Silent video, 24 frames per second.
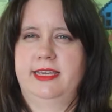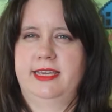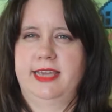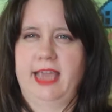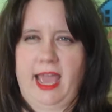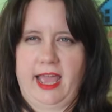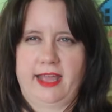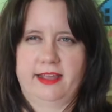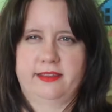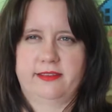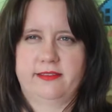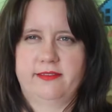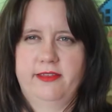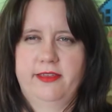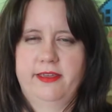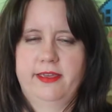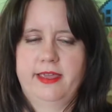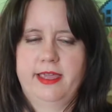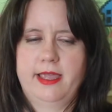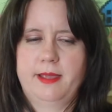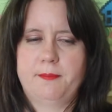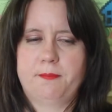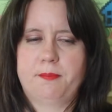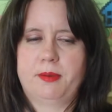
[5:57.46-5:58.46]
get.
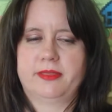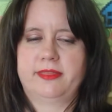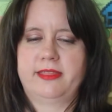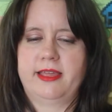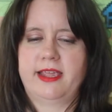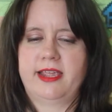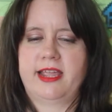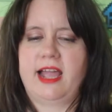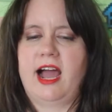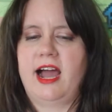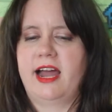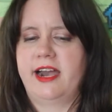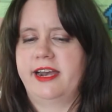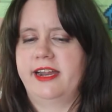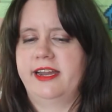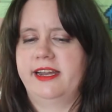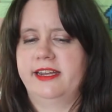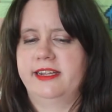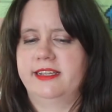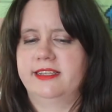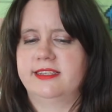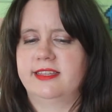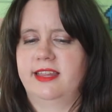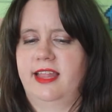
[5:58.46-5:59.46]
But they got it
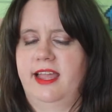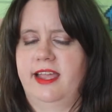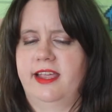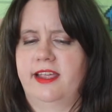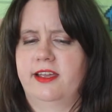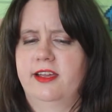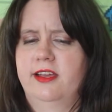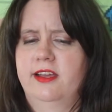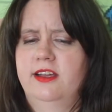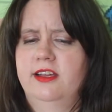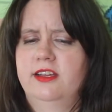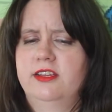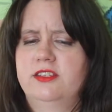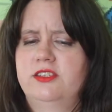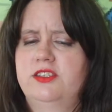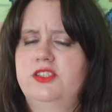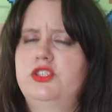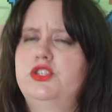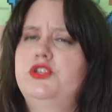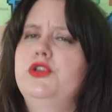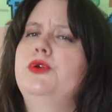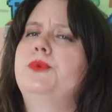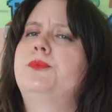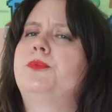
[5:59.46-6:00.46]
in like
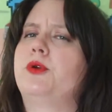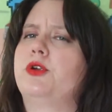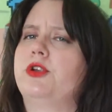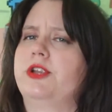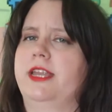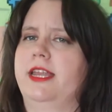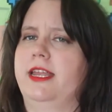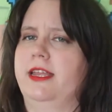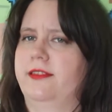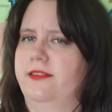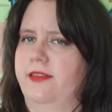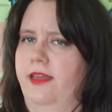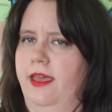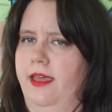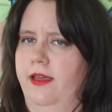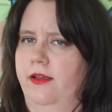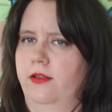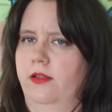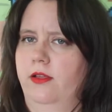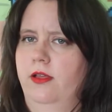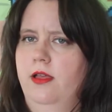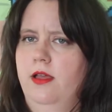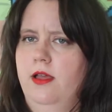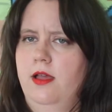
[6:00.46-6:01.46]
super
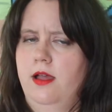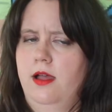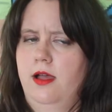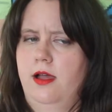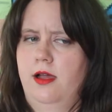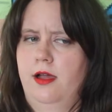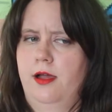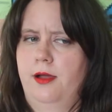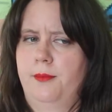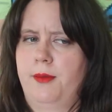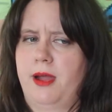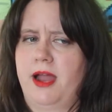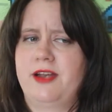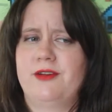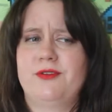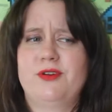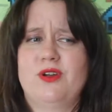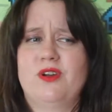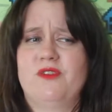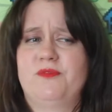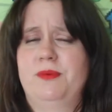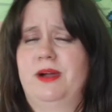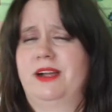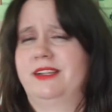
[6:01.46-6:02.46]
detail. I don't
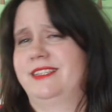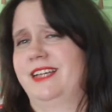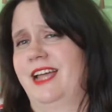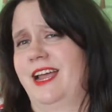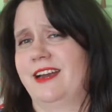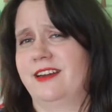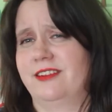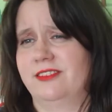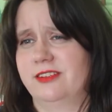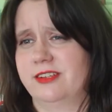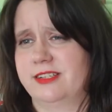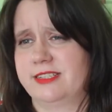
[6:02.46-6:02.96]
know if Montana